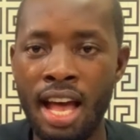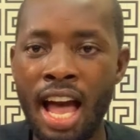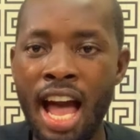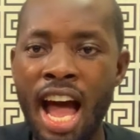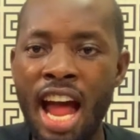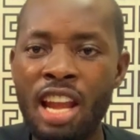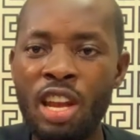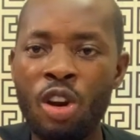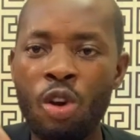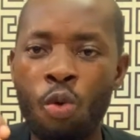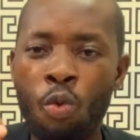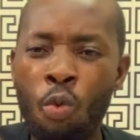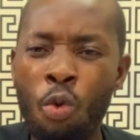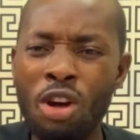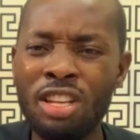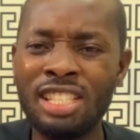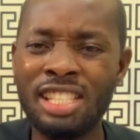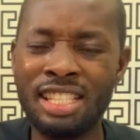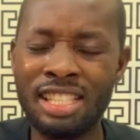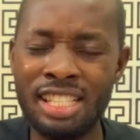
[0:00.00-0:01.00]
And the
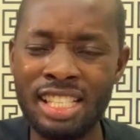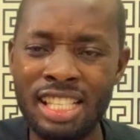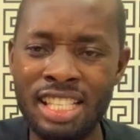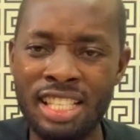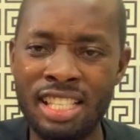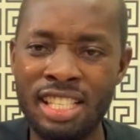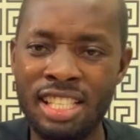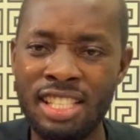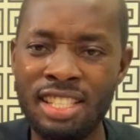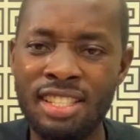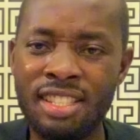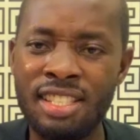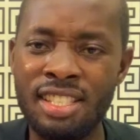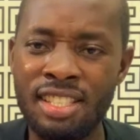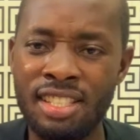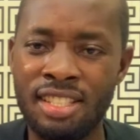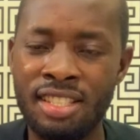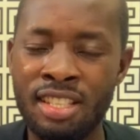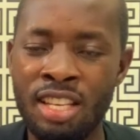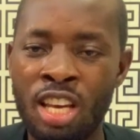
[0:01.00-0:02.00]
worst thing is
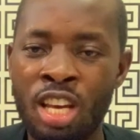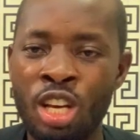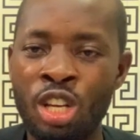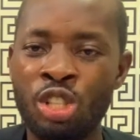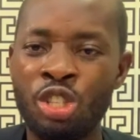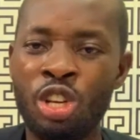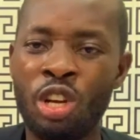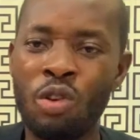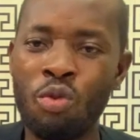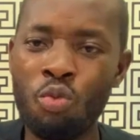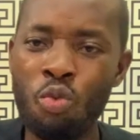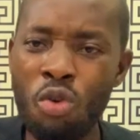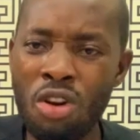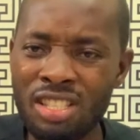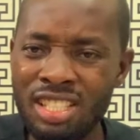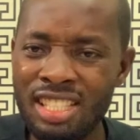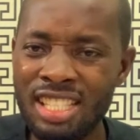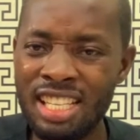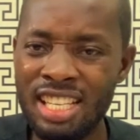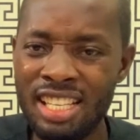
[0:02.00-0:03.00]
this. The
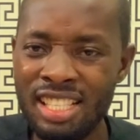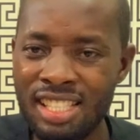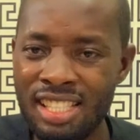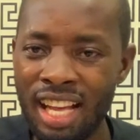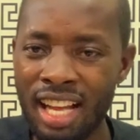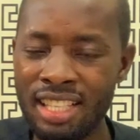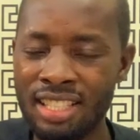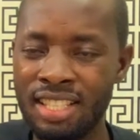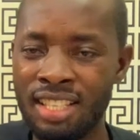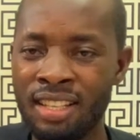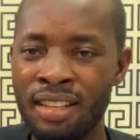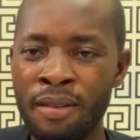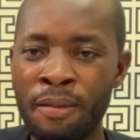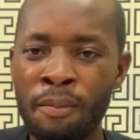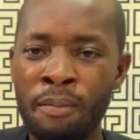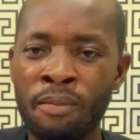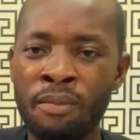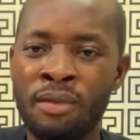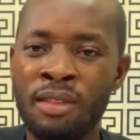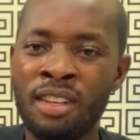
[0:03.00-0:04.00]
worst thing is that
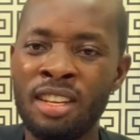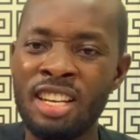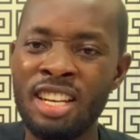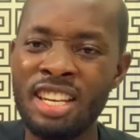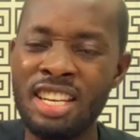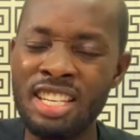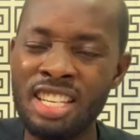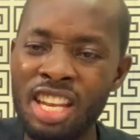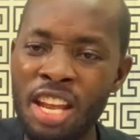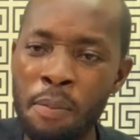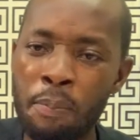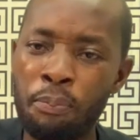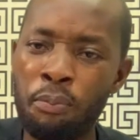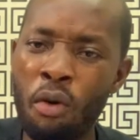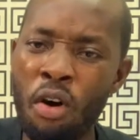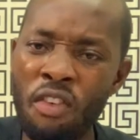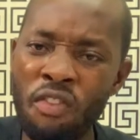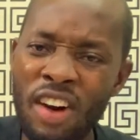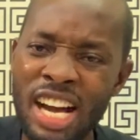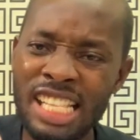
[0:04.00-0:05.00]
the
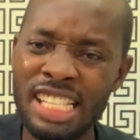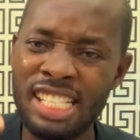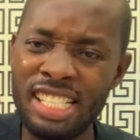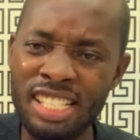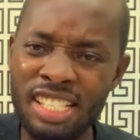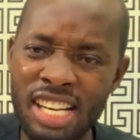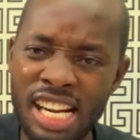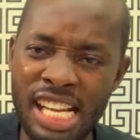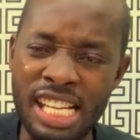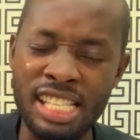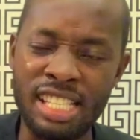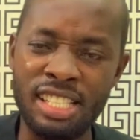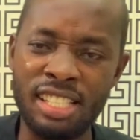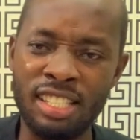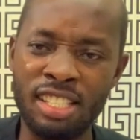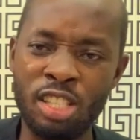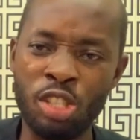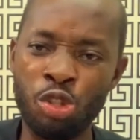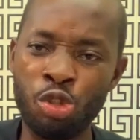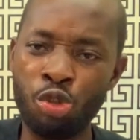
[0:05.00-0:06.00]
poverty rate
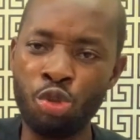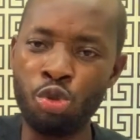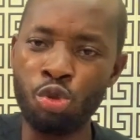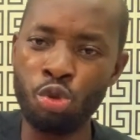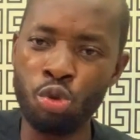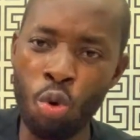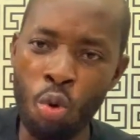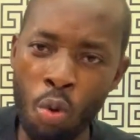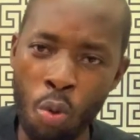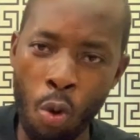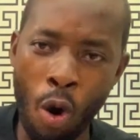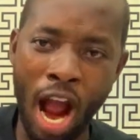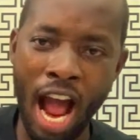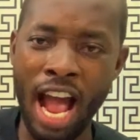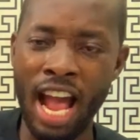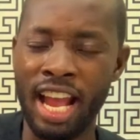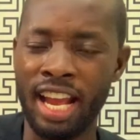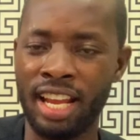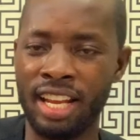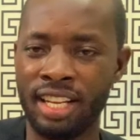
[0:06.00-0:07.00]
is so
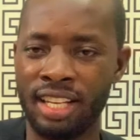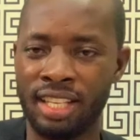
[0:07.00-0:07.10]
high.